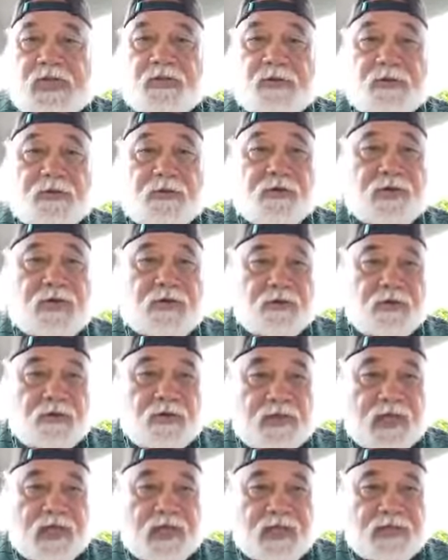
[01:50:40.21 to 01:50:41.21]
when we
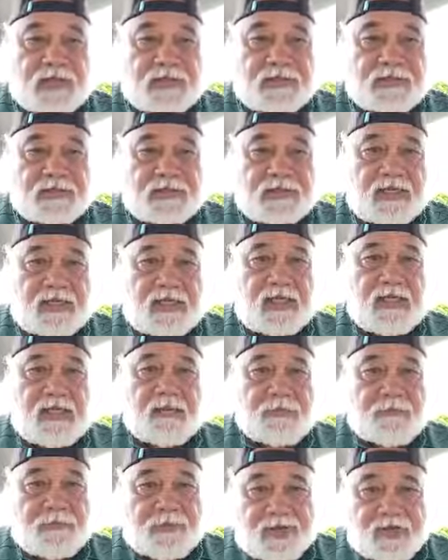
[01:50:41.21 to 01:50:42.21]
utilize
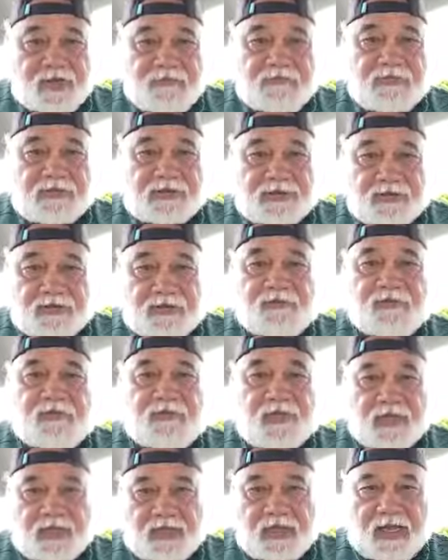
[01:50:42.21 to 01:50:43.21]
beneficial
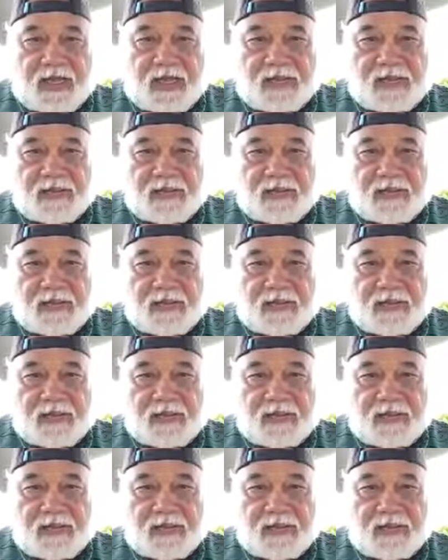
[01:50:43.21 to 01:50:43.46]
fungi.